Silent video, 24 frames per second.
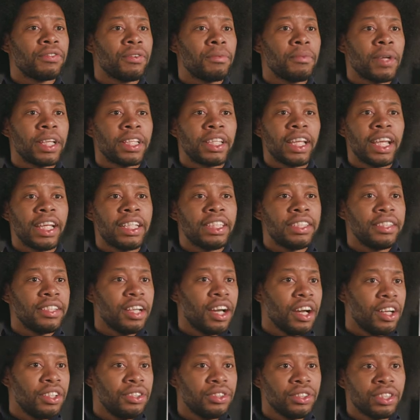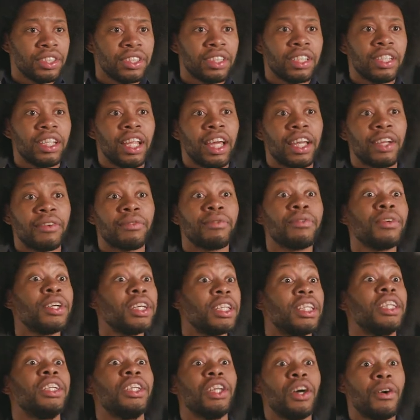from like the 1800s and like
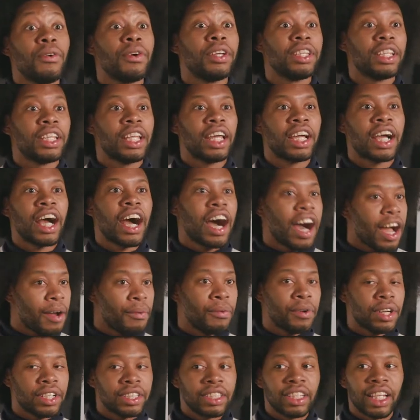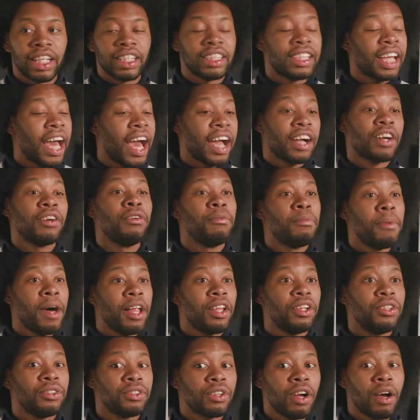really knowing that like I wanted to like tackle
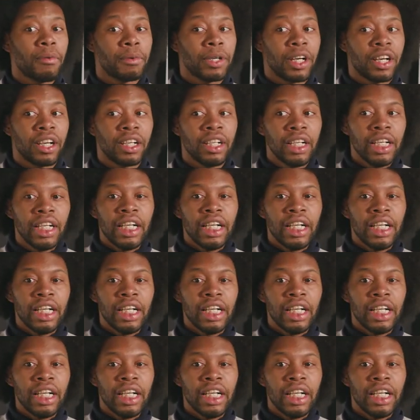melodrama.